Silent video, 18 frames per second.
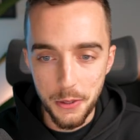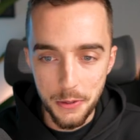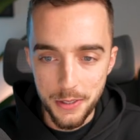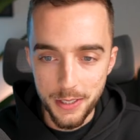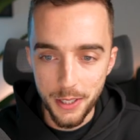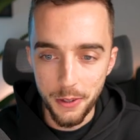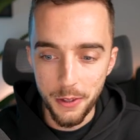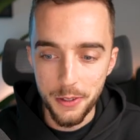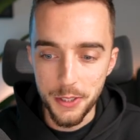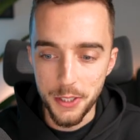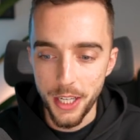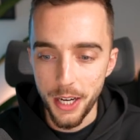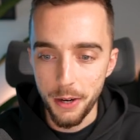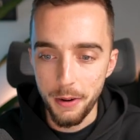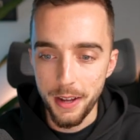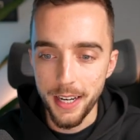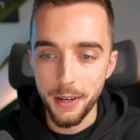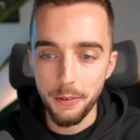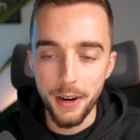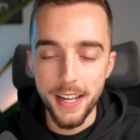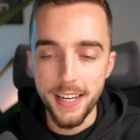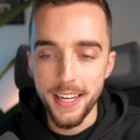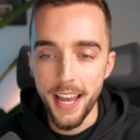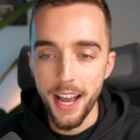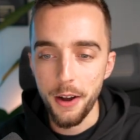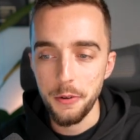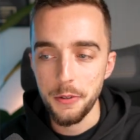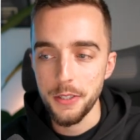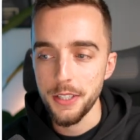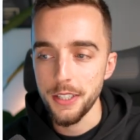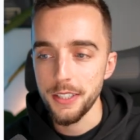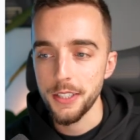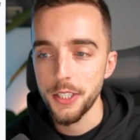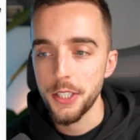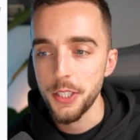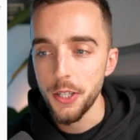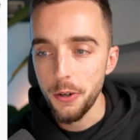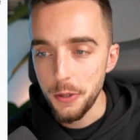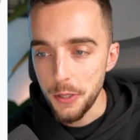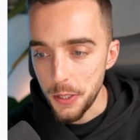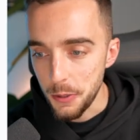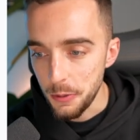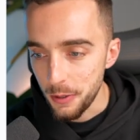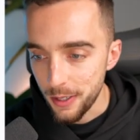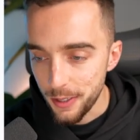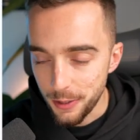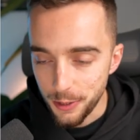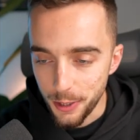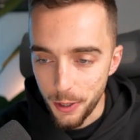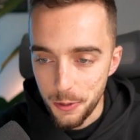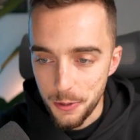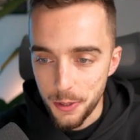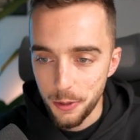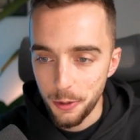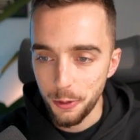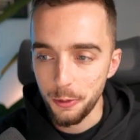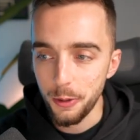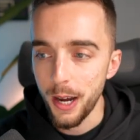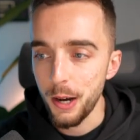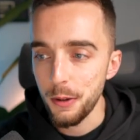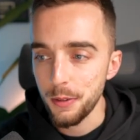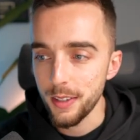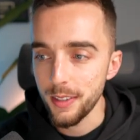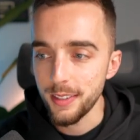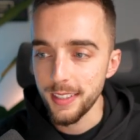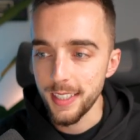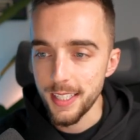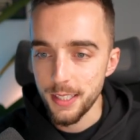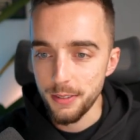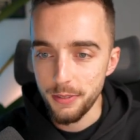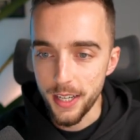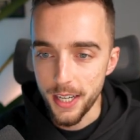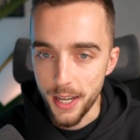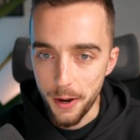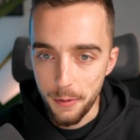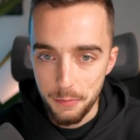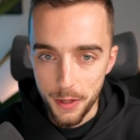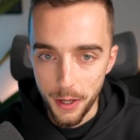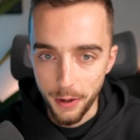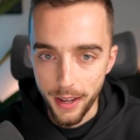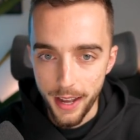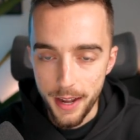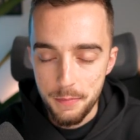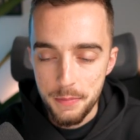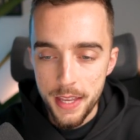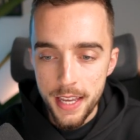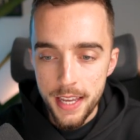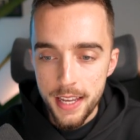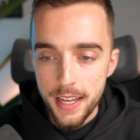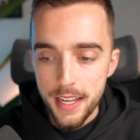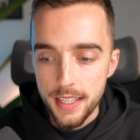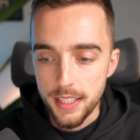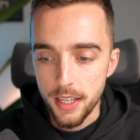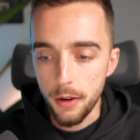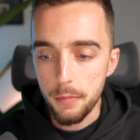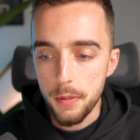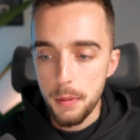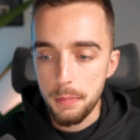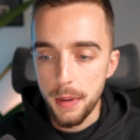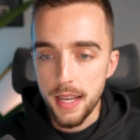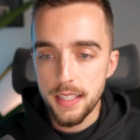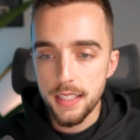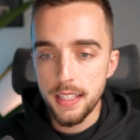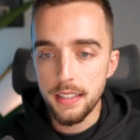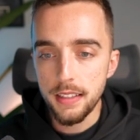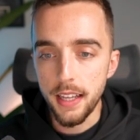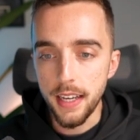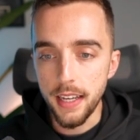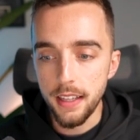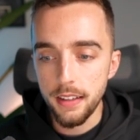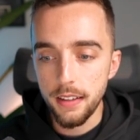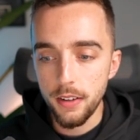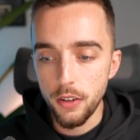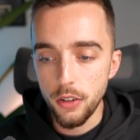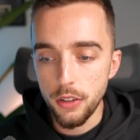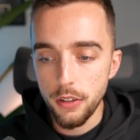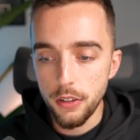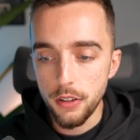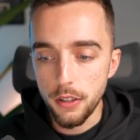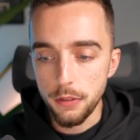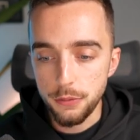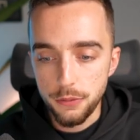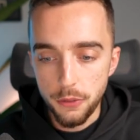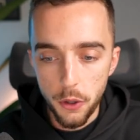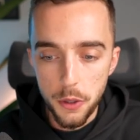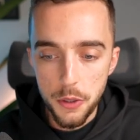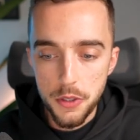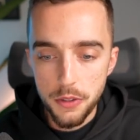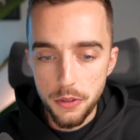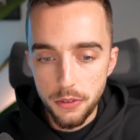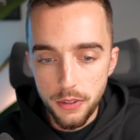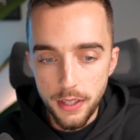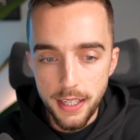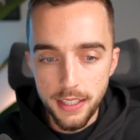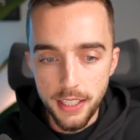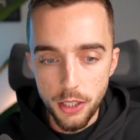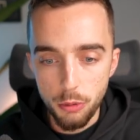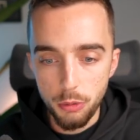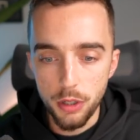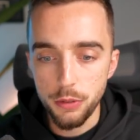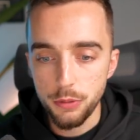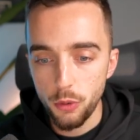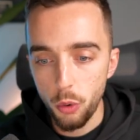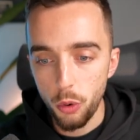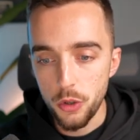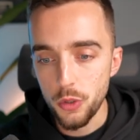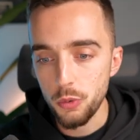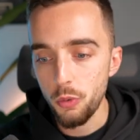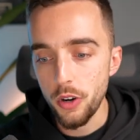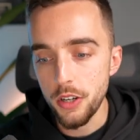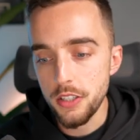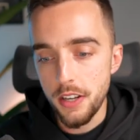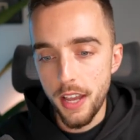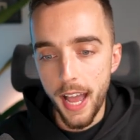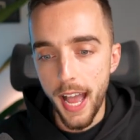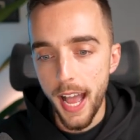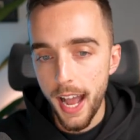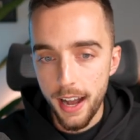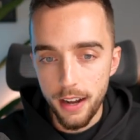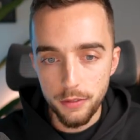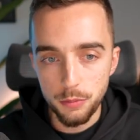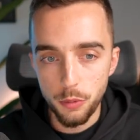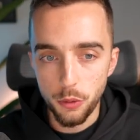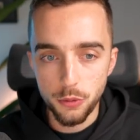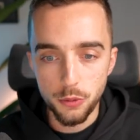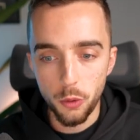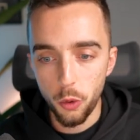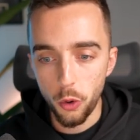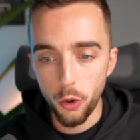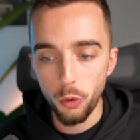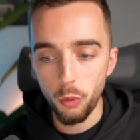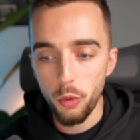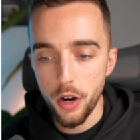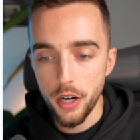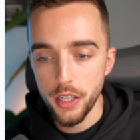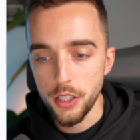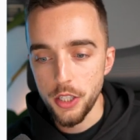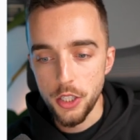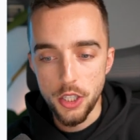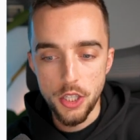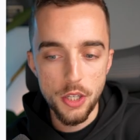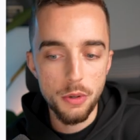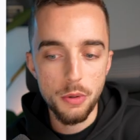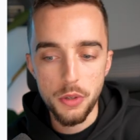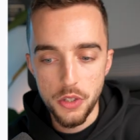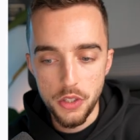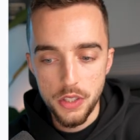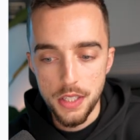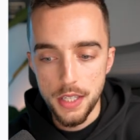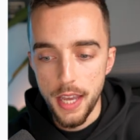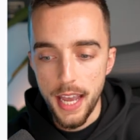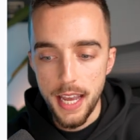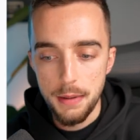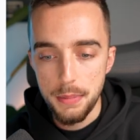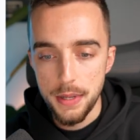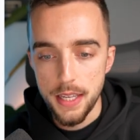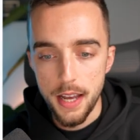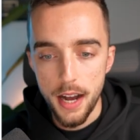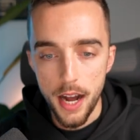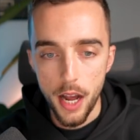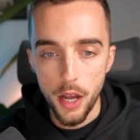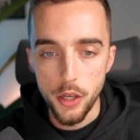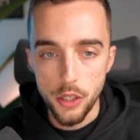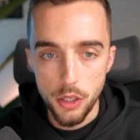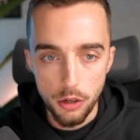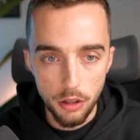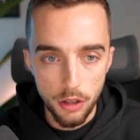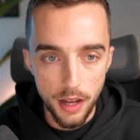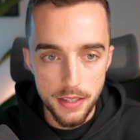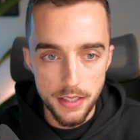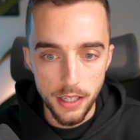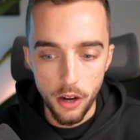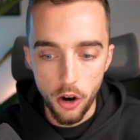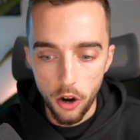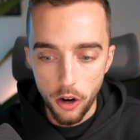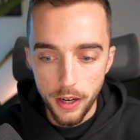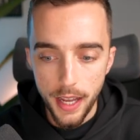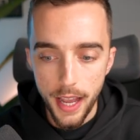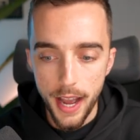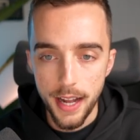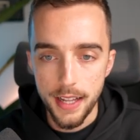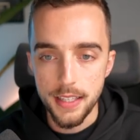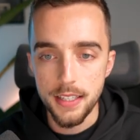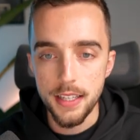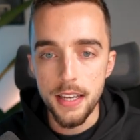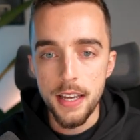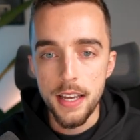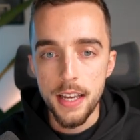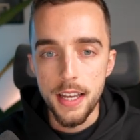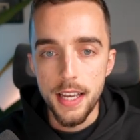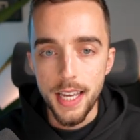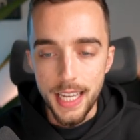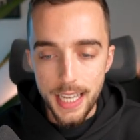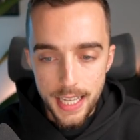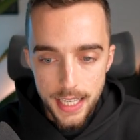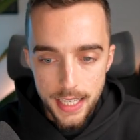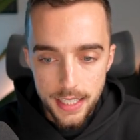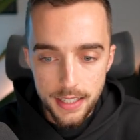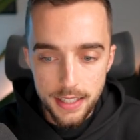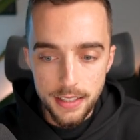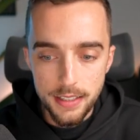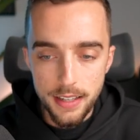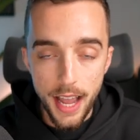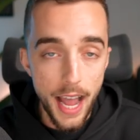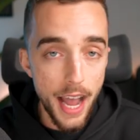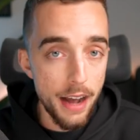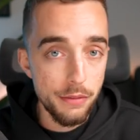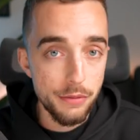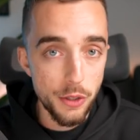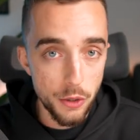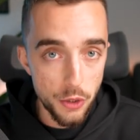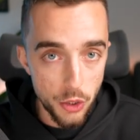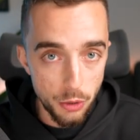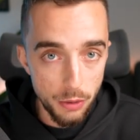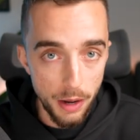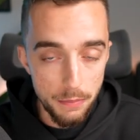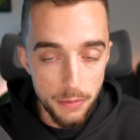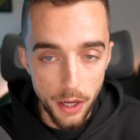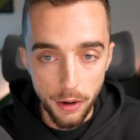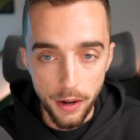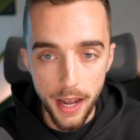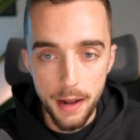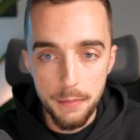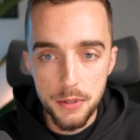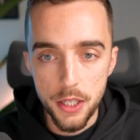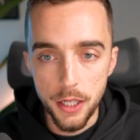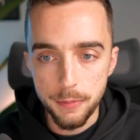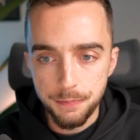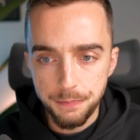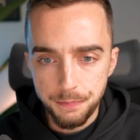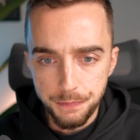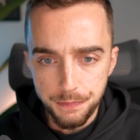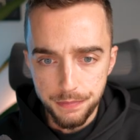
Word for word: are still generating right now to show you those throughout this video, okay? So basically like the first thing that you would, of course, want to have before wanting to use the API utilizing Arcads is to have your script. Okay. So